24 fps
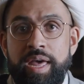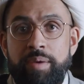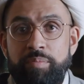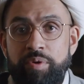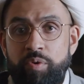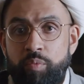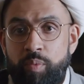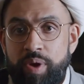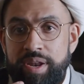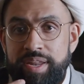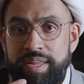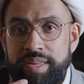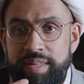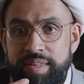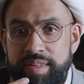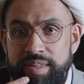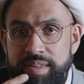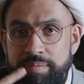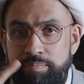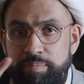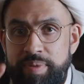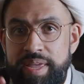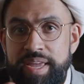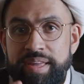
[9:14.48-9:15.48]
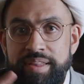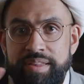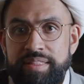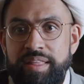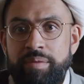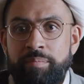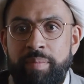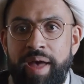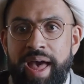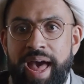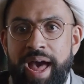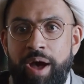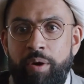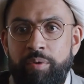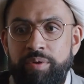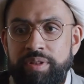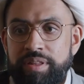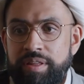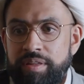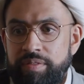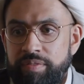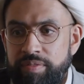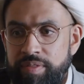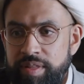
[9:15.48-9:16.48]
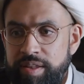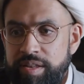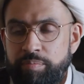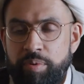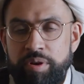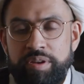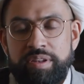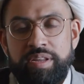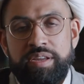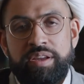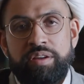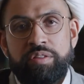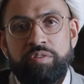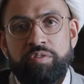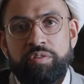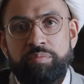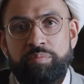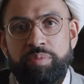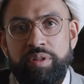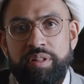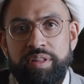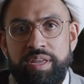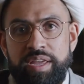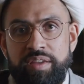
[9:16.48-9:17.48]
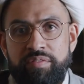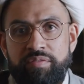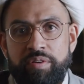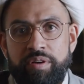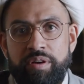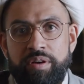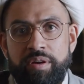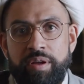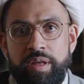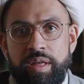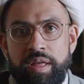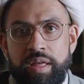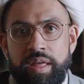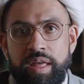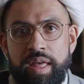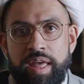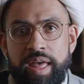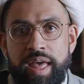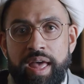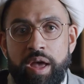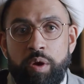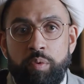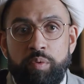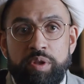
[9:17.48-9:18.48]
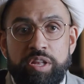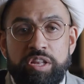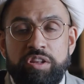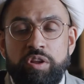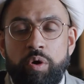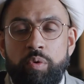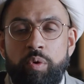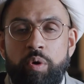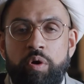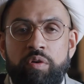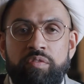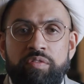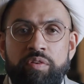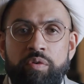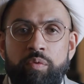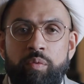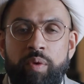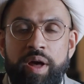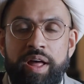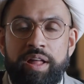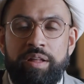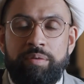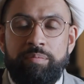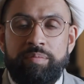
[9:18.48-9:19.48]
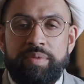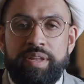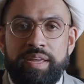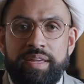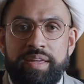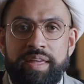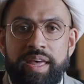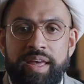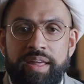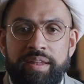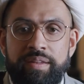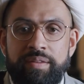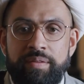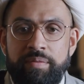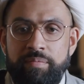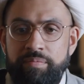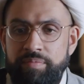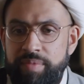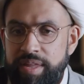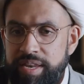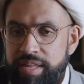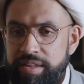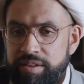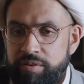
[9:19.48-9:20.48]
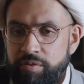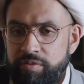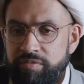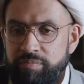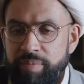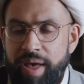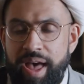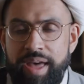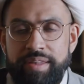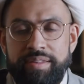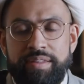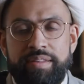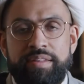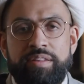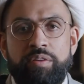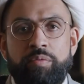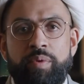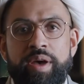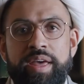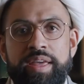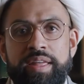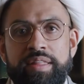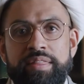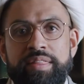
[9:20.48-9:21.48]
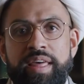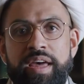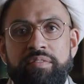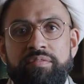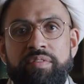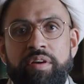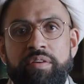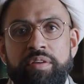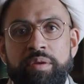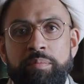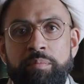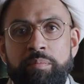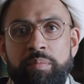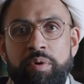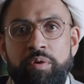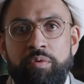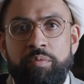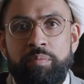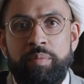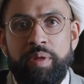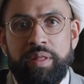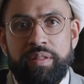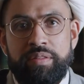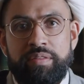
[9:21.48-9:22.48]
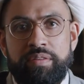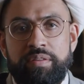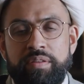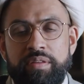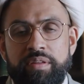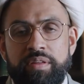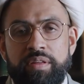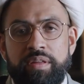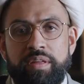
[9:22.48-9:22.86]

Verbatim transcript: But when he speaks them out, this particular believer was so overwhelmed again that he sort of passes away at that very moment.